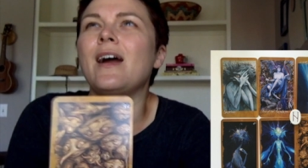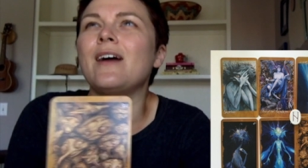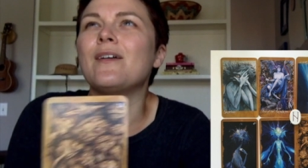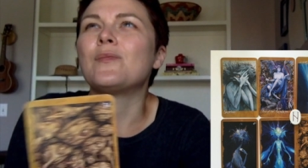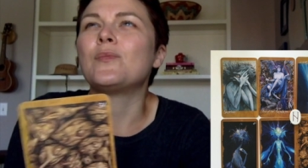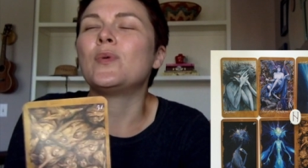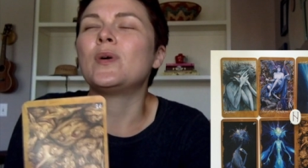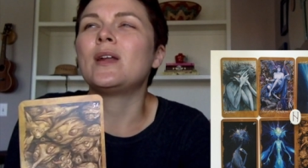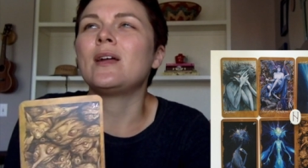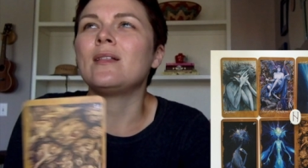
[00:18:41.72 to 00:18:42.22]

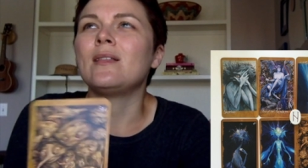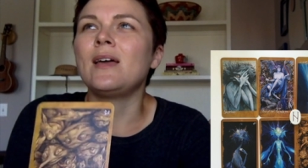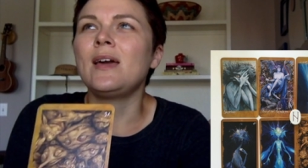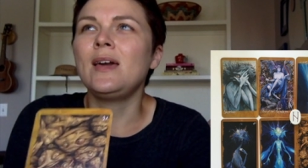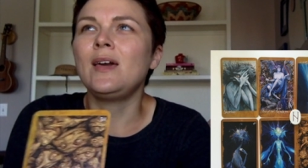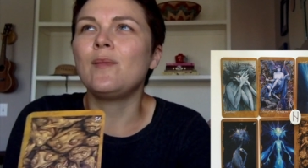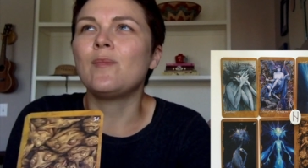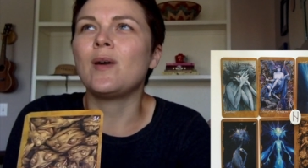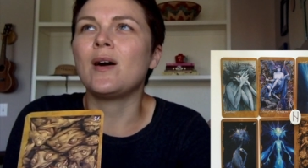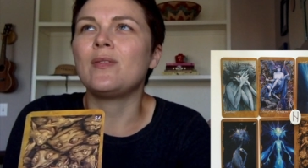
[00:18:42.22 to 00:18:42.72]
What I
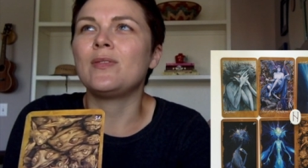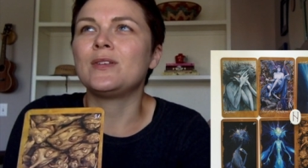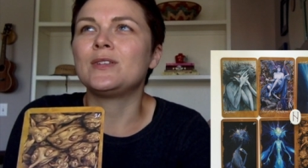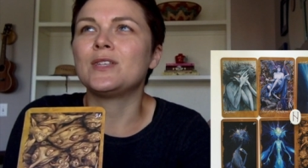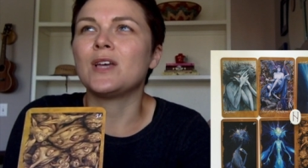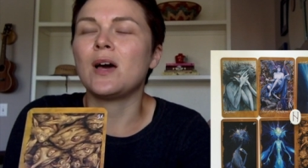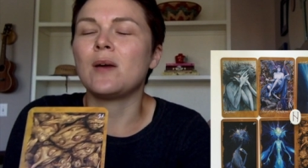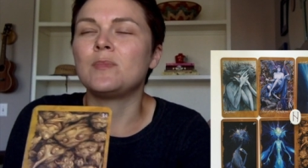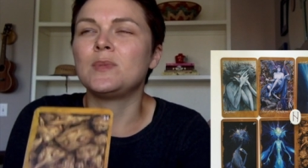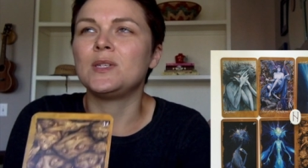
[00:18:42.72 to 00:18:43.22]
like about the
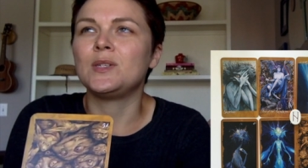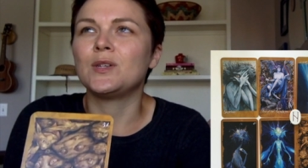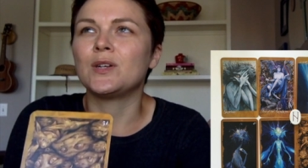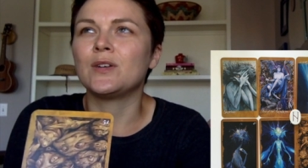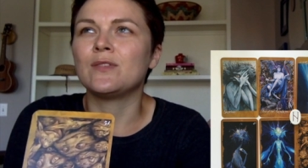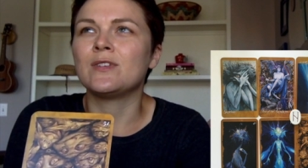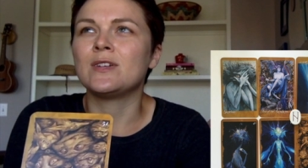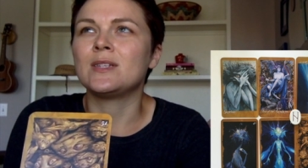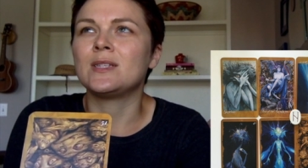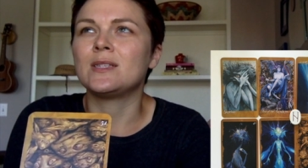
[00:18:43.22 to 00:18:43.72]
Topsy
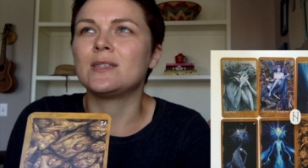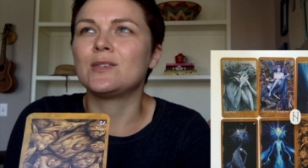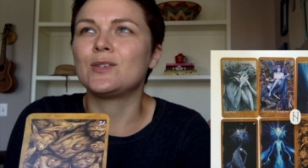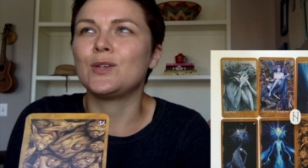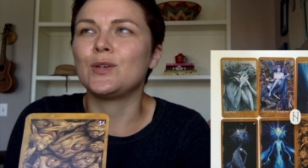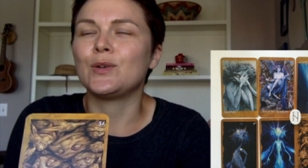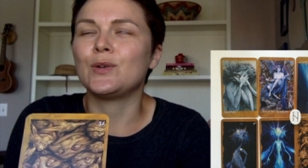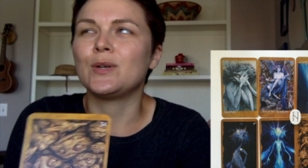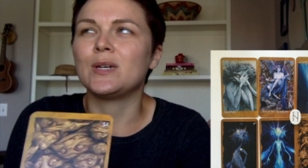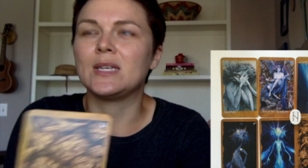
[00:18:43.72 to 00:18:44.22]
Turvits
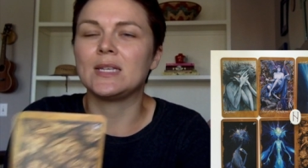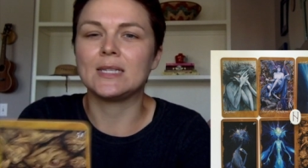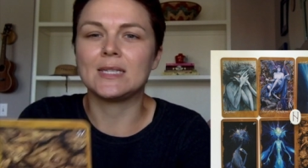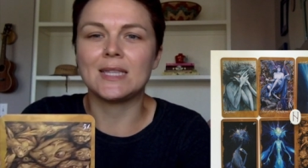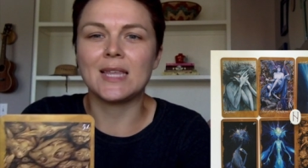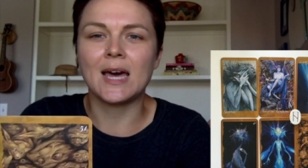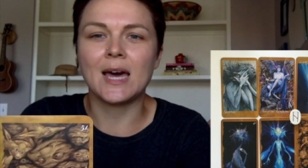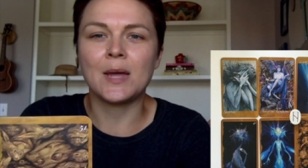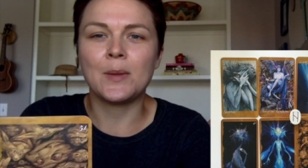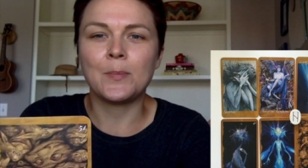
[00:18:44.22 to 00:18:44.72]
too is
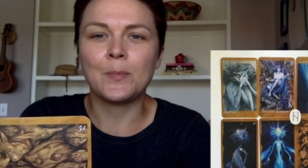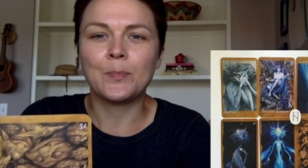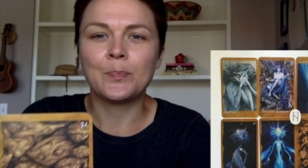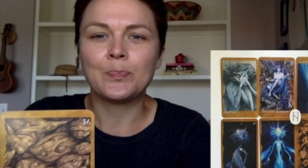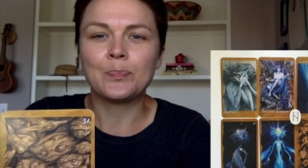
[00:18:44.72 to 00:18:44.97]
that